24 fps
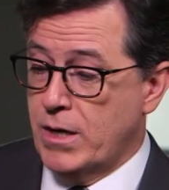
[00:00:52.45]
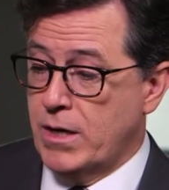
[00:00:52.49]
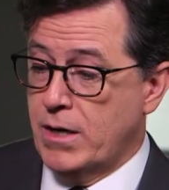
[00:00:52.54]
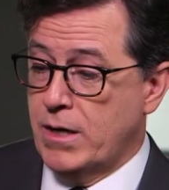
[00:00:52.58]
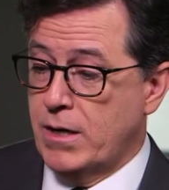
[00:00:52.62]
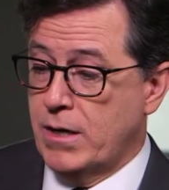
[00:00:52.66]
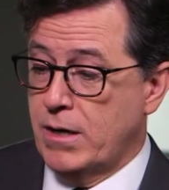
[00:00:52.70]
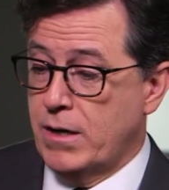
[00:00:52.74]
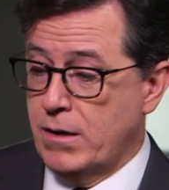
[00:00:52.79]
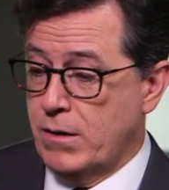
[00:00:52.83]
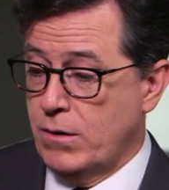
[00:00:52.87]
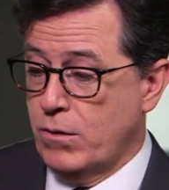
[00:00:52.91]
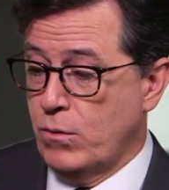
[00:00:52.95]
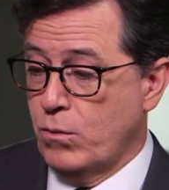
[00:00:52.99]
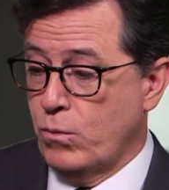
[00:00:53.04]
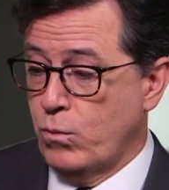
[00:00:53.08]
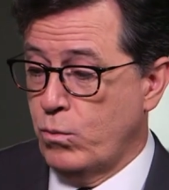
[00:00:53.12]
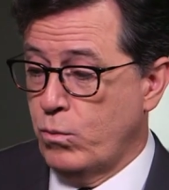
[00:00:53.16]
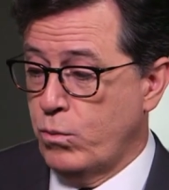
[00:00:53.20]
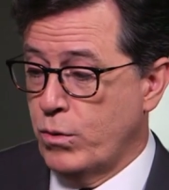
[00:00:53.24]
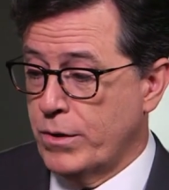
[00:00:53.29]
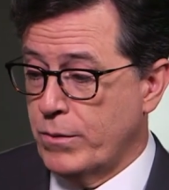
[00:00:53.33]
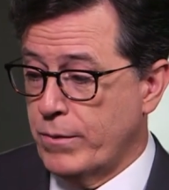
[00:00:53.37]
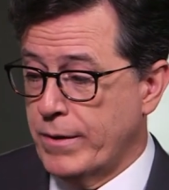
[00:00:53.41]
uh,
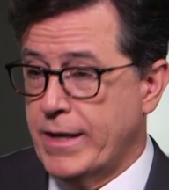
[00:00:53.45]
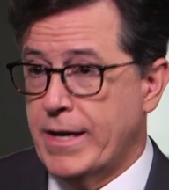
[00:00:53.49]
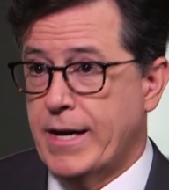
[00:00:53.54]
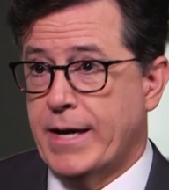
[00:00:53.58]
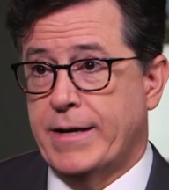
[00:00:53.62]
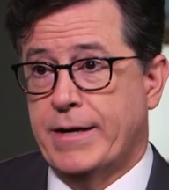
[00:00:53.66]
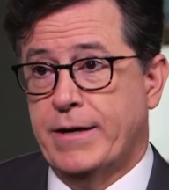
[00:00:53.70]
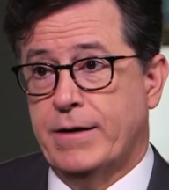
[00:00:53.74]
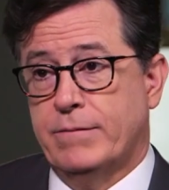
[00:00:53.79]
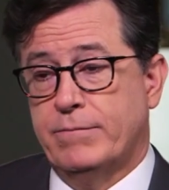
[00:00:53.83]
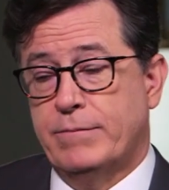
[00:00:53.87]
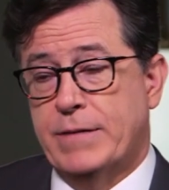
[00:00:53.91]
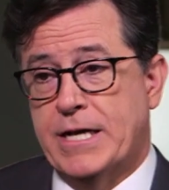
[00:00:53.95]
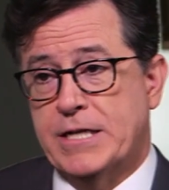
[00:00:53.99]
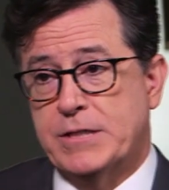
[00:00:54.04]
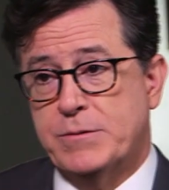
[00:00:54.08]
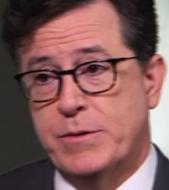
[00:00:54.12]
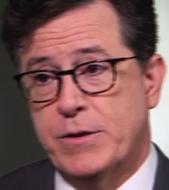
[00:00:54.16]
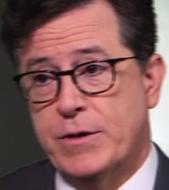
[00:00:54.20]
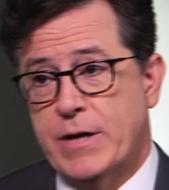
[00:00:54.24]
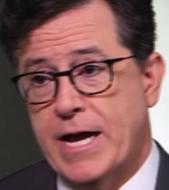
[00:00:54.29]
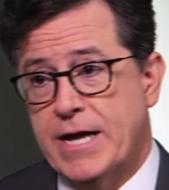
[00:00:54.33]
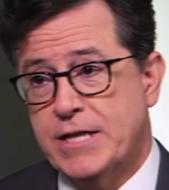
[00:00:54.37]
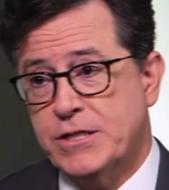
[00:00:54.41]
what do we got here? Ask
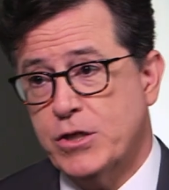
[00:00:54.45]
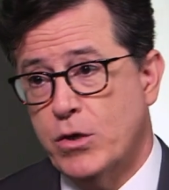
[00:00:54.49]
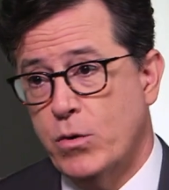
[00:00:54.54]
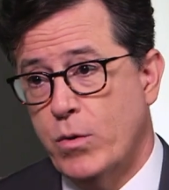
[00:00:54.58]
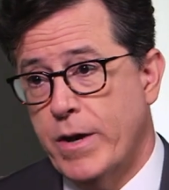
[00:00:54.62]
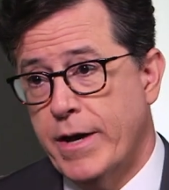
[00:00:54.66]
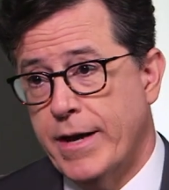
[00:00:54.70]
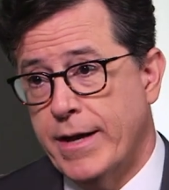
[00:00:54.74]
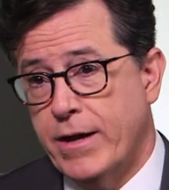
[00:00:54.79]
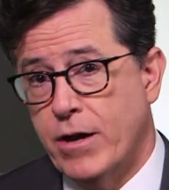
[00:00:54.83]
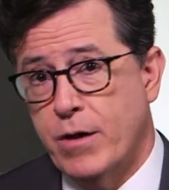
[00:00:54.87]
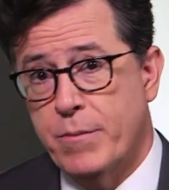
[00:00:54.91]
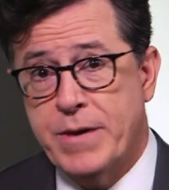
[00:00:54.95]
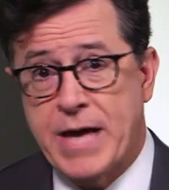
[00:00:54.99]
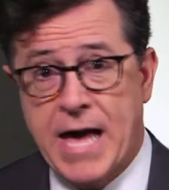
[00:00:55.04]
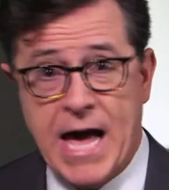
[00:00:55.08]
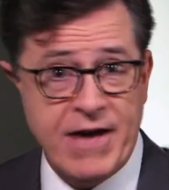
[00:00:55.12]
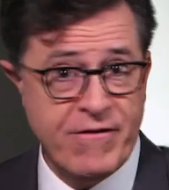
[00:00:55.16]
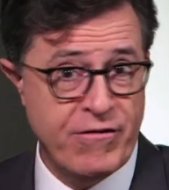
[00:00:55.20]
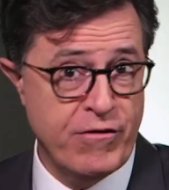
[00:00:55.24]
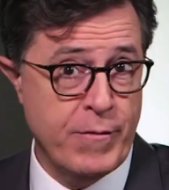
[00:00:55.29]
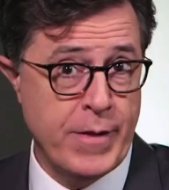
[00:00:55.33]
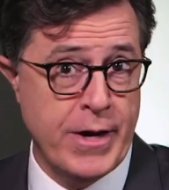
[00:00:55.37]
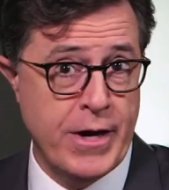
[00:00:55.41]
me, ask away on
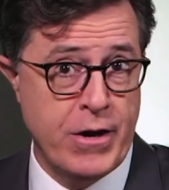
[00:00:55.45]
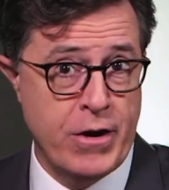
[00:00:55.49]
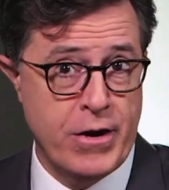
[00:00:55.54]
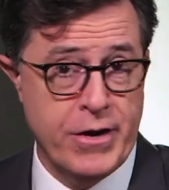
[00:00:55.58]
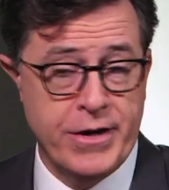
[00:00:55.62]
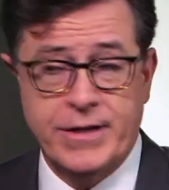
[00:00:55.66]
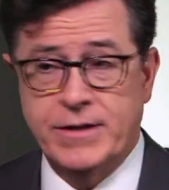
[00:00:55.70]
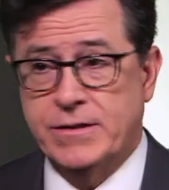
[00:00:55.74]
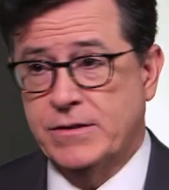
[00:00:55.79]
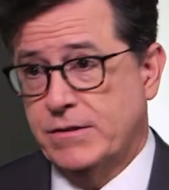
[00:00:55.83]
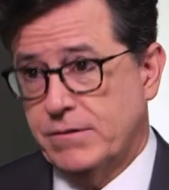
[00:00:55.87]
behalf of my audience.